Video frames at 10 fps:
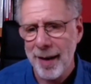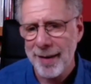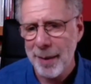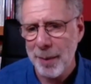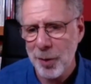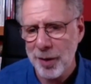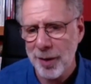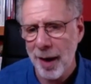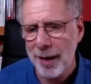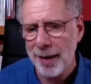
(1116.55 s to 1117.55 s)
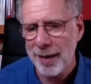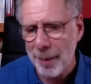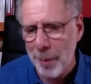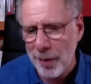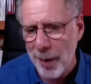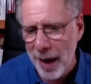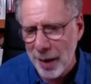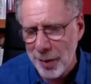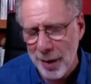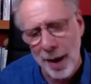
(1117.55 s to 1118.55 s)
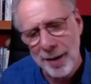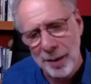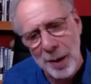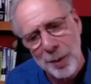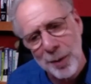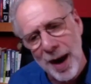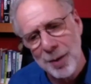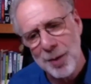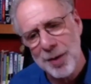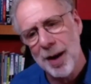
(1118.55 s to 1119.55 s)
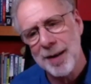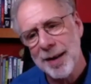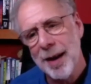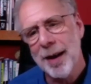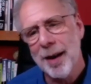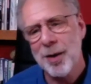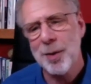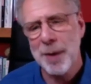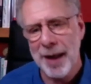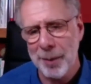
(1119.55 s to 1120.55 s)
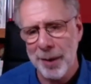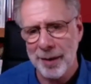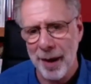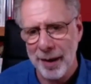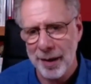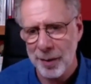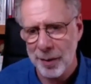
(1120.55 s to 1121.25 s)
Some of them just dieted, some also exercised, and the one who exercised, an 8-week diet,